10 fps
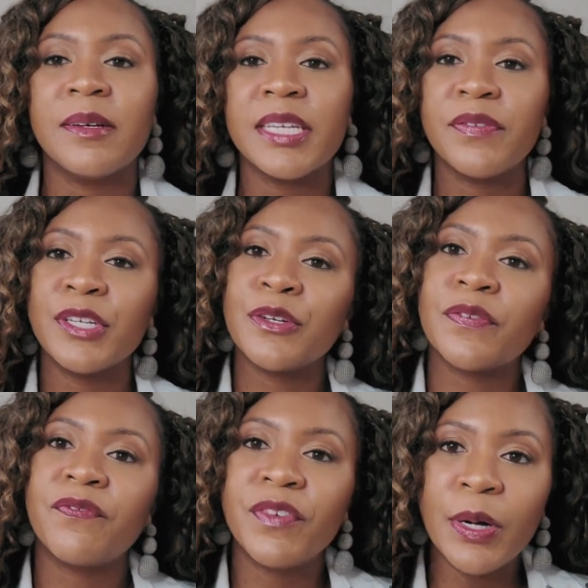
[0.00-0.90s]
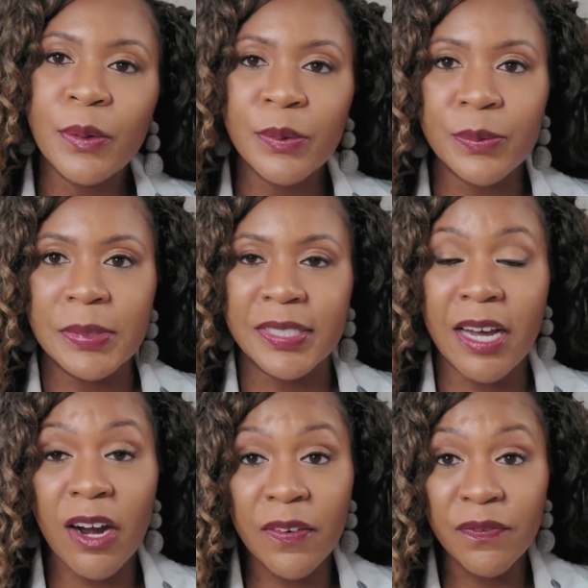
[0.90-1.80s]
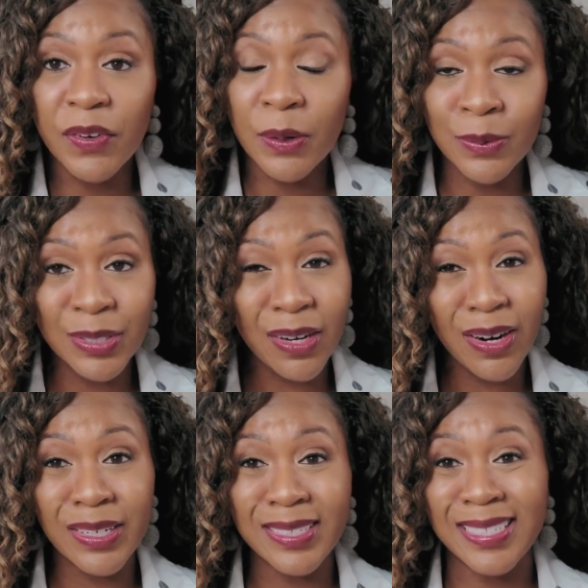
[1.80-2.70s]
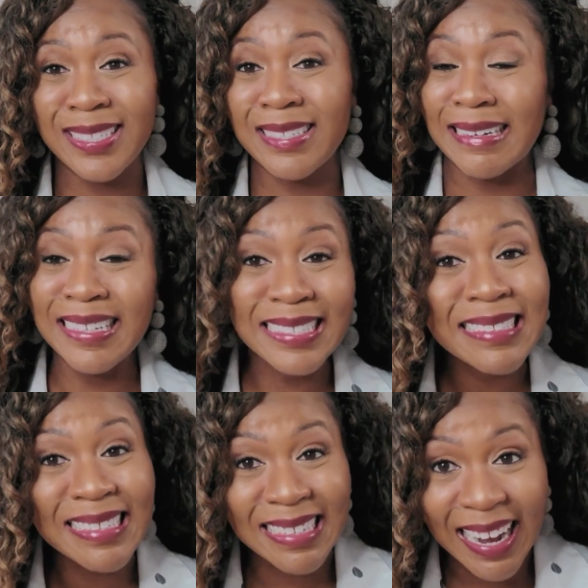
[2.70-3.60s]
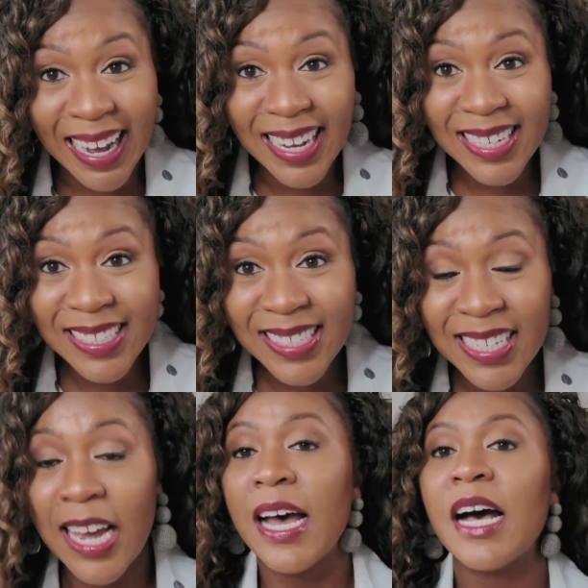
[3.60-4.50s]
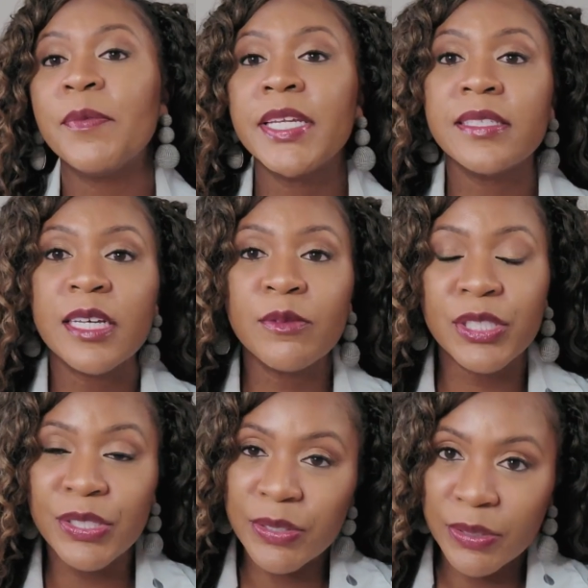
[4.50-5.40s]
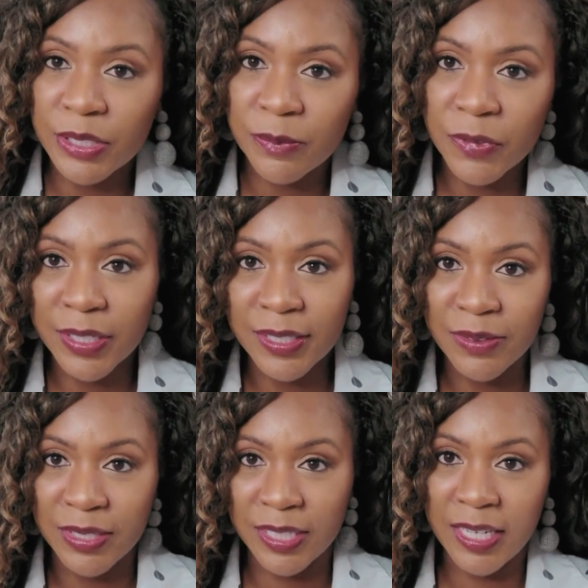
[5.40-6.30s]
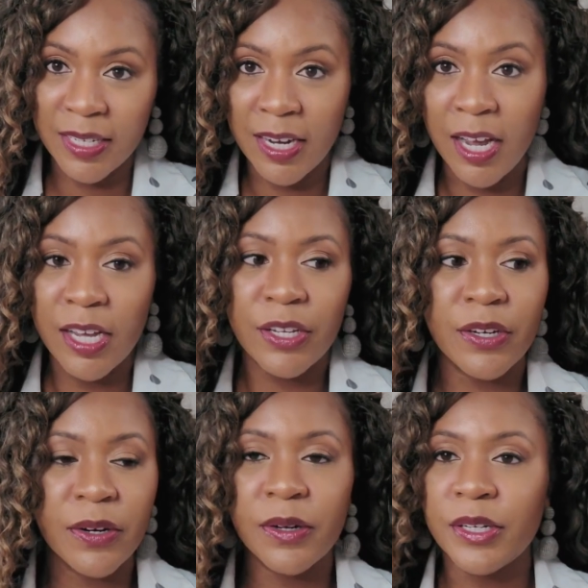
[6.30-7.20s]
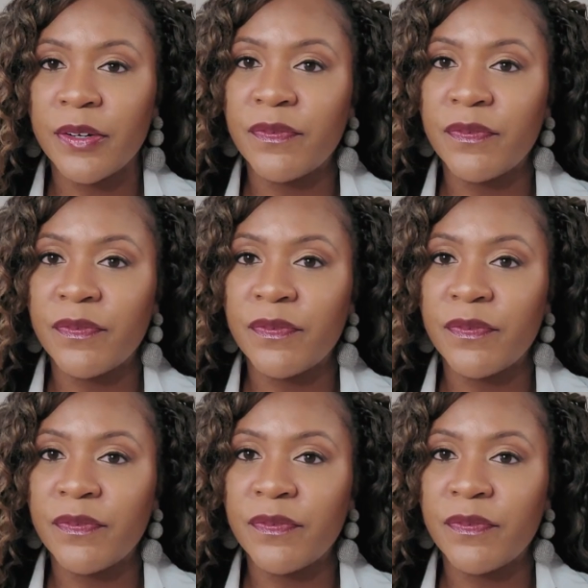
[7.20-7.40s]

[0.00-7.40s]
even your phones. Our phones are disgusting, guys. How many times do you go somewhere and you sit your